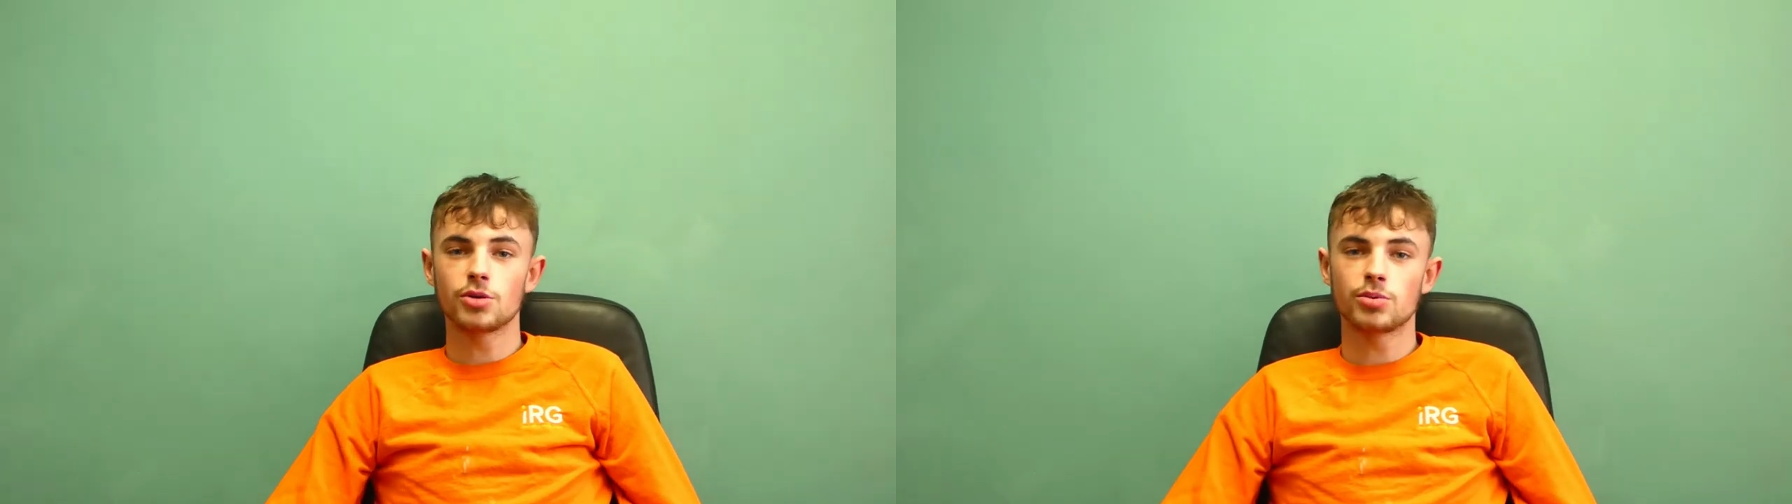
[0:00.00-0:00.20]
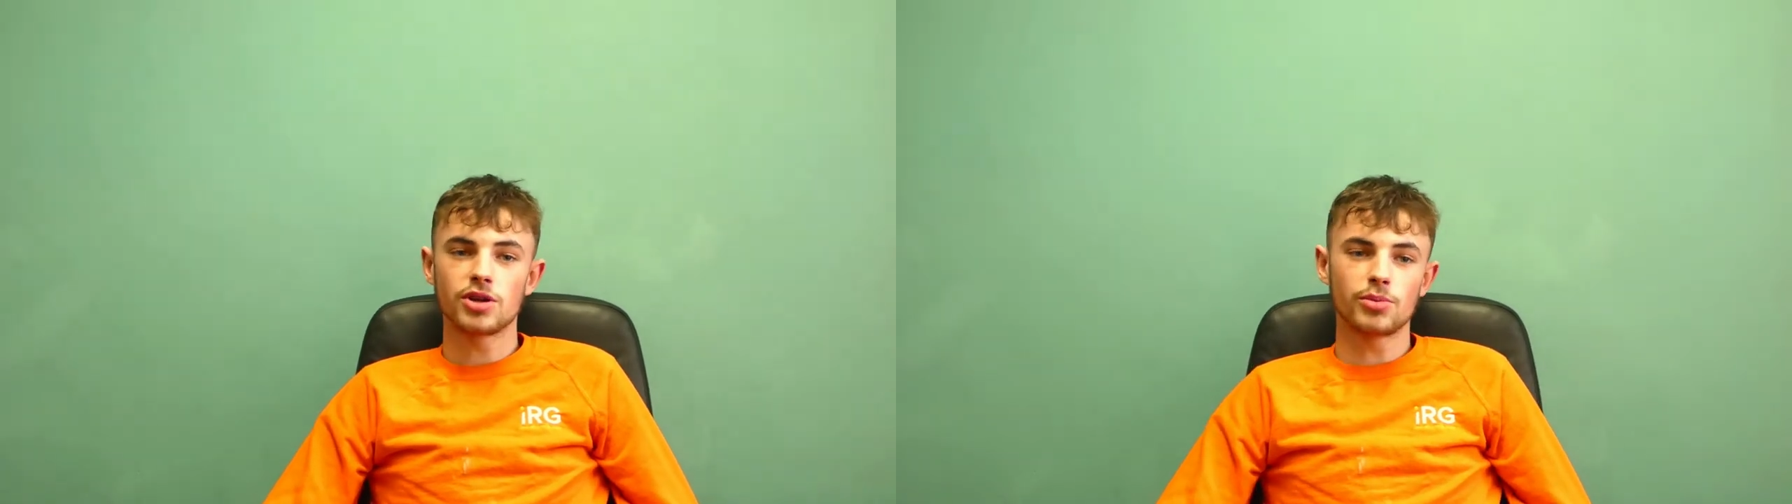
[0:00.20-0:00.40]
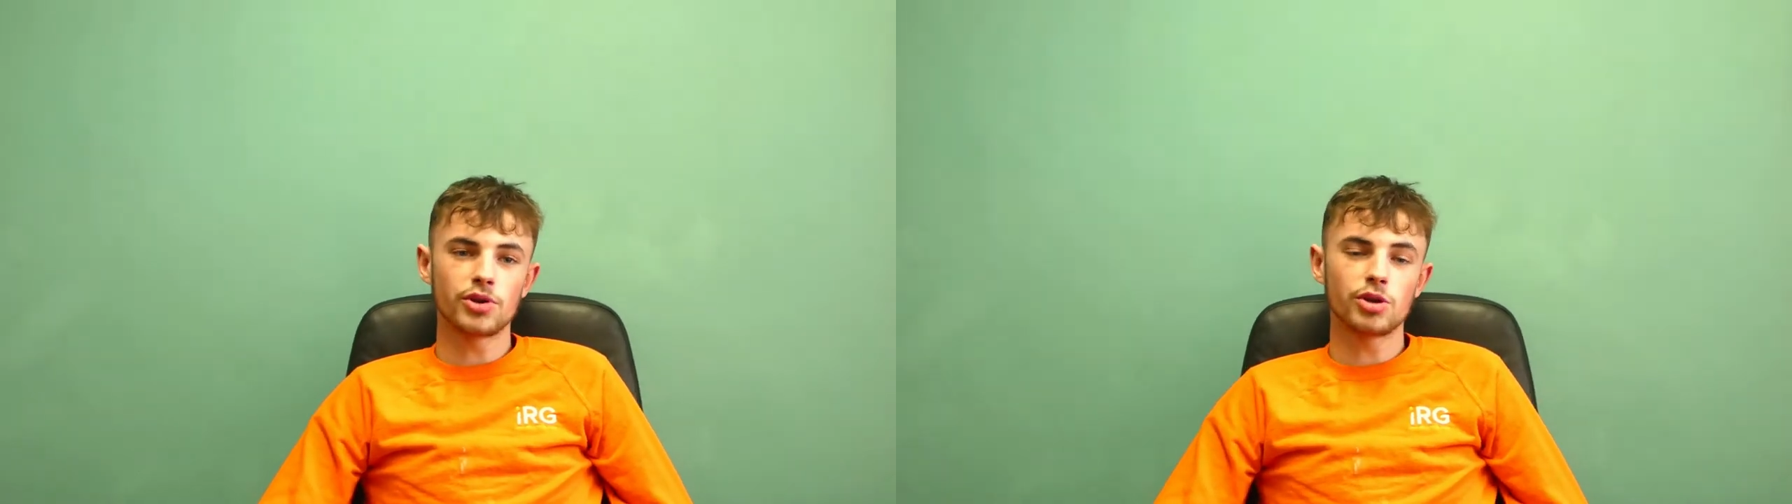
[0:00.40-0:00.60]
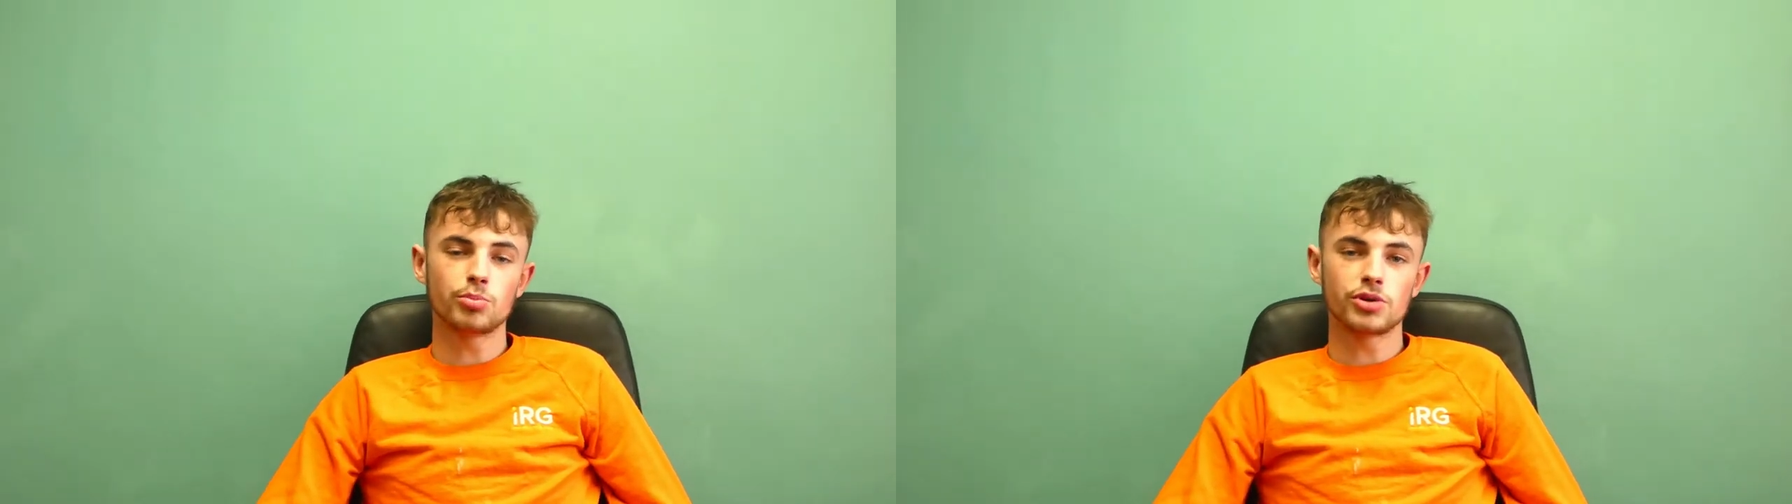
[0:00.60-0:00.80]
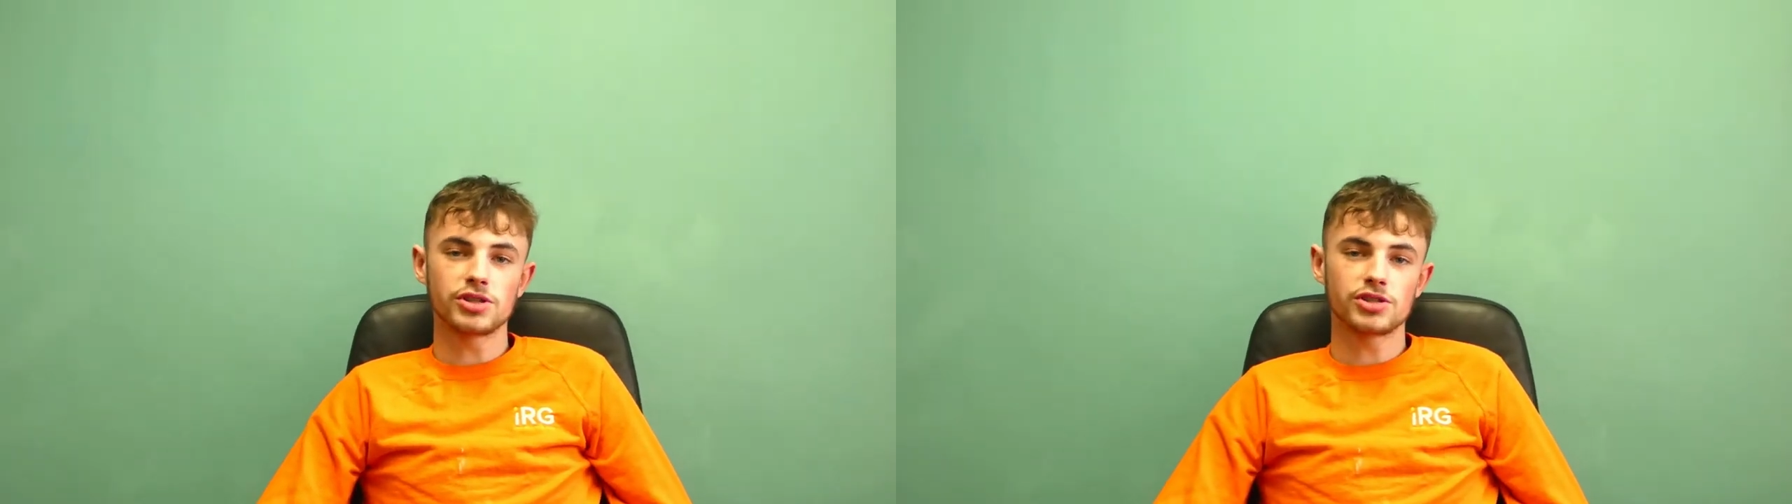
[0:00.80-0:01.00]
open up my own
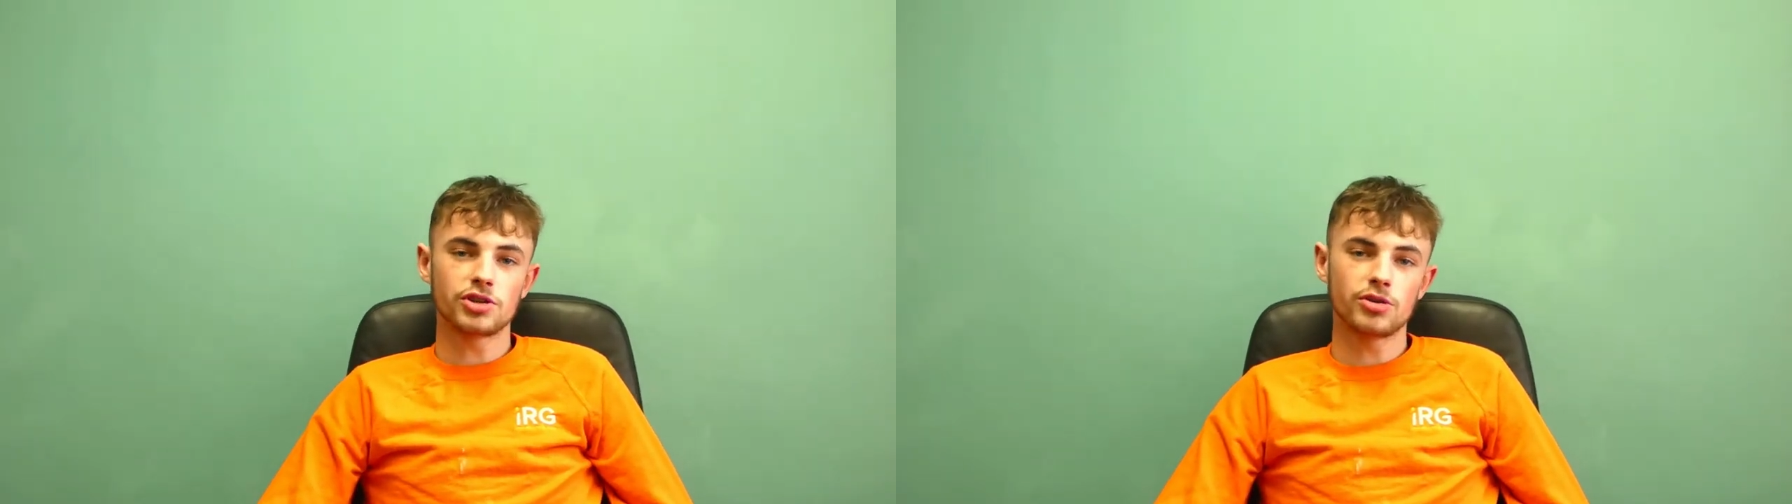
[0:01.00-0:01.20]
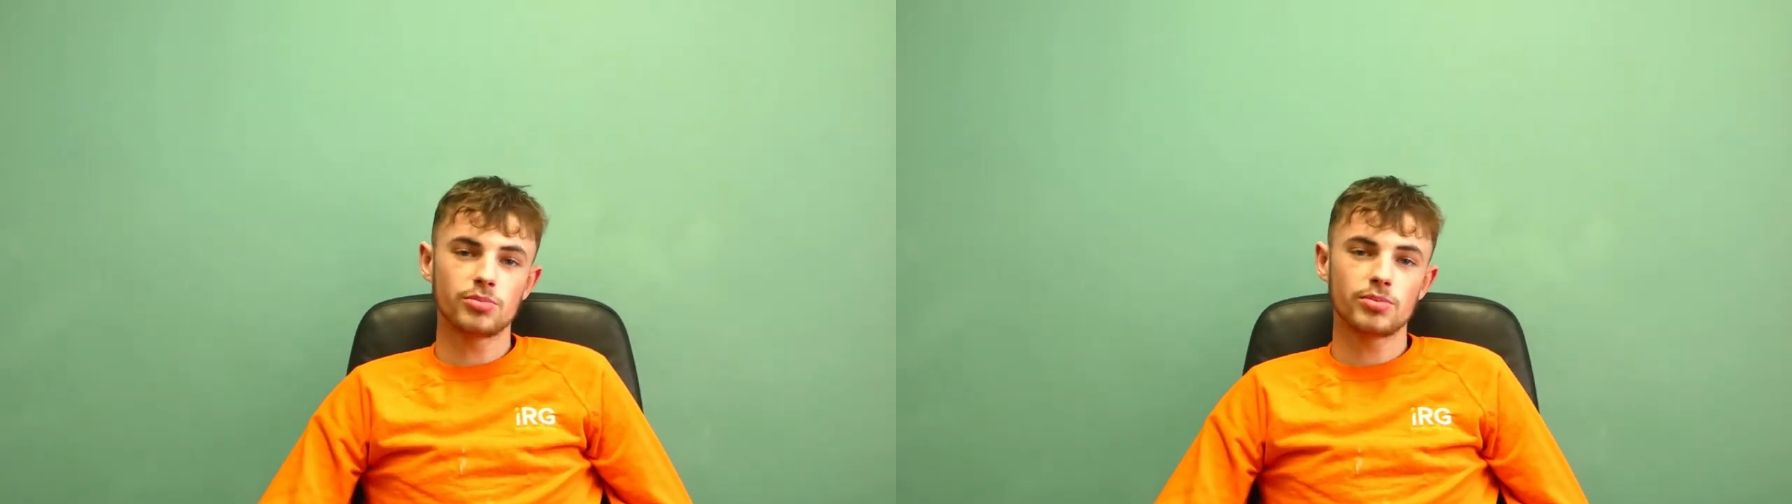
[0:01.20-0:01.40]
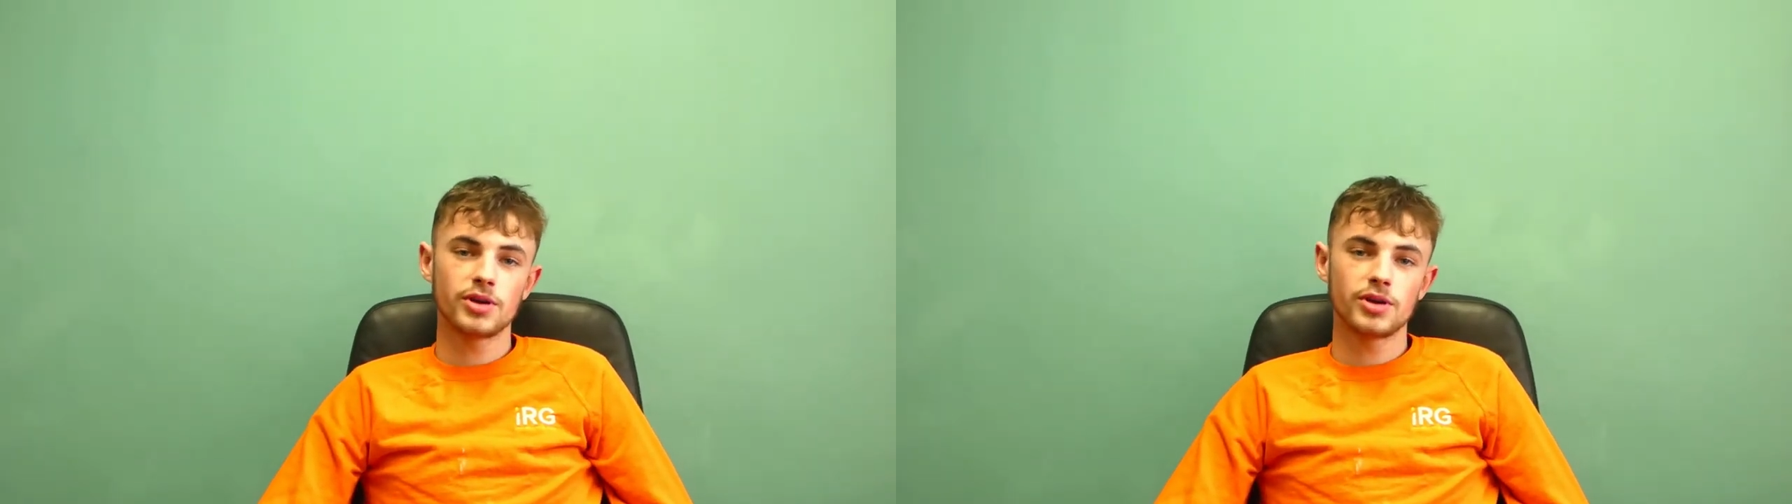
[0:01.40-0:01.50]
body shop